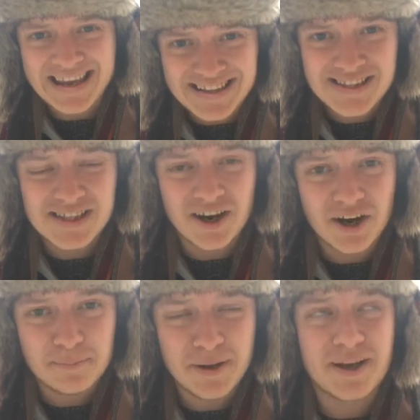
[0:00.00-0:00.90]

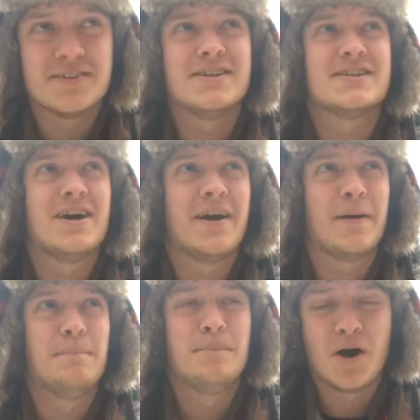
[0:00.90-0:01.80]
inside because it's like
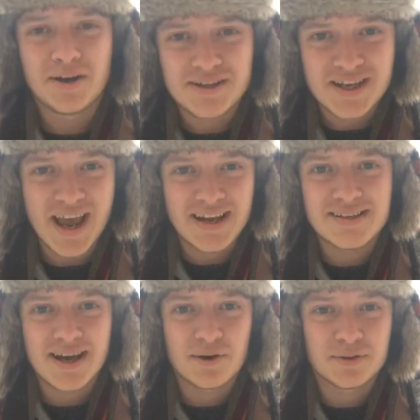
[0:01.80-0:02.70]

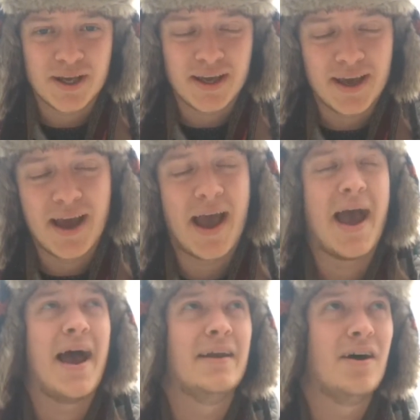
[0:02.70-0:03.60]
-8 out here
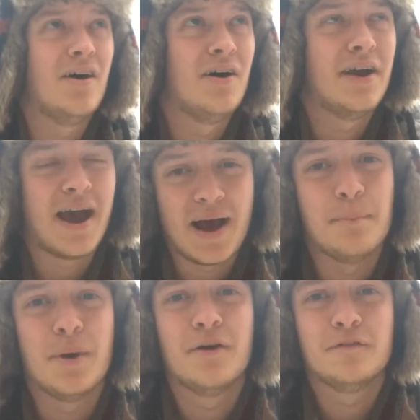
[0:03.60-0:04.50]
and I
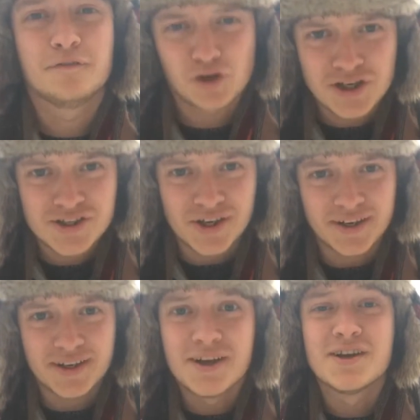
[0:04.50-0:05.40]
am
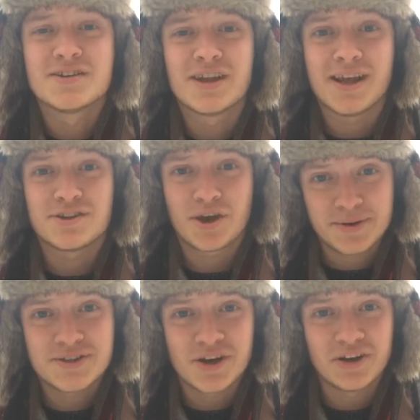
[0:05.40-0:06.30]
freezing. So let's go
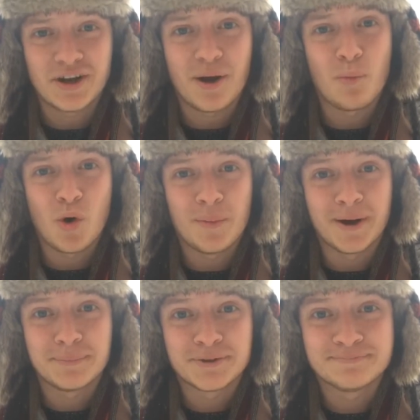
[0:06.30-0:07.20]
inside and warm up.